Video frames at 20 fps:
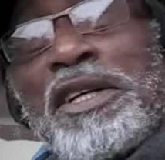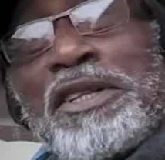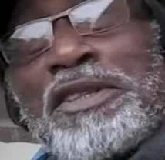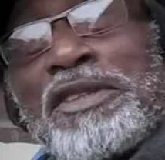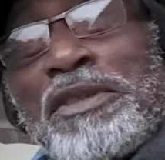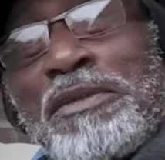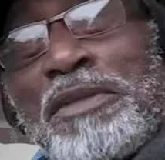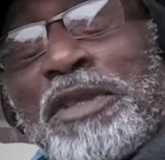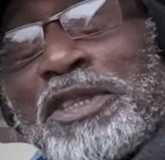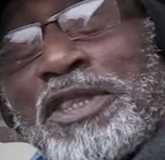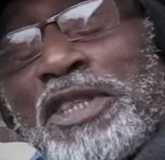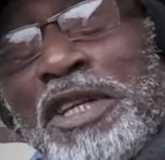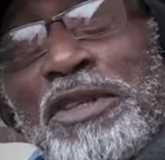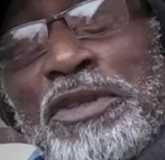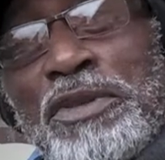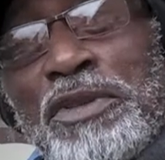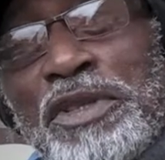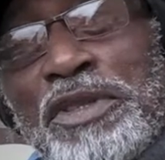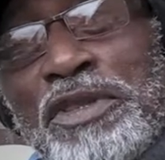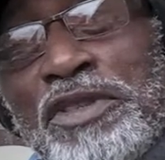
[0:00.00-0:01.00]
on some of
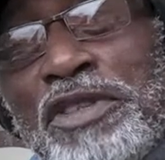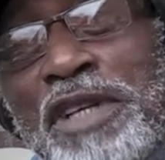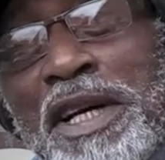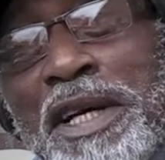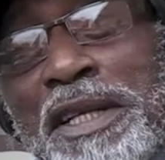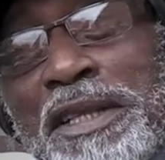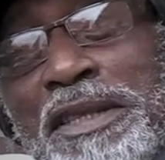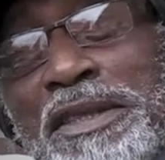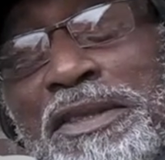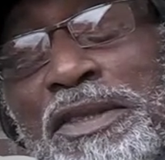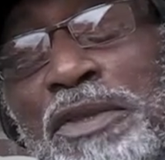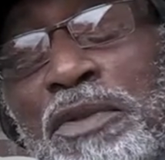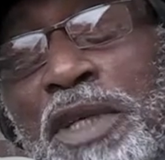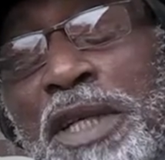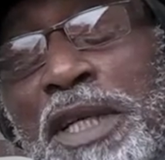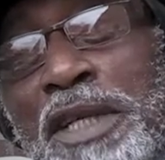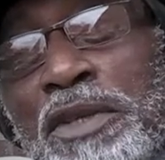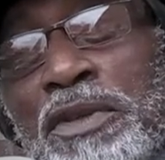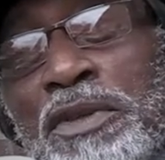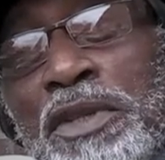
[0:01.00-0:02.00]
John Walt's track. So what
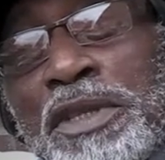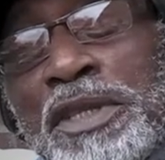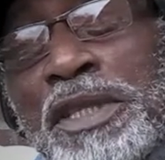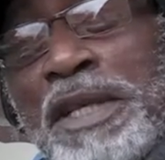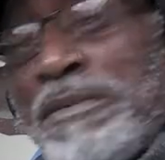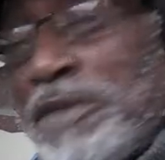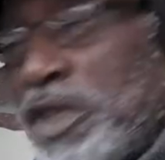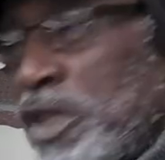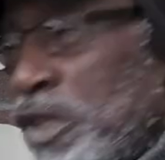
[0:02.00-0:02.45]
they do is them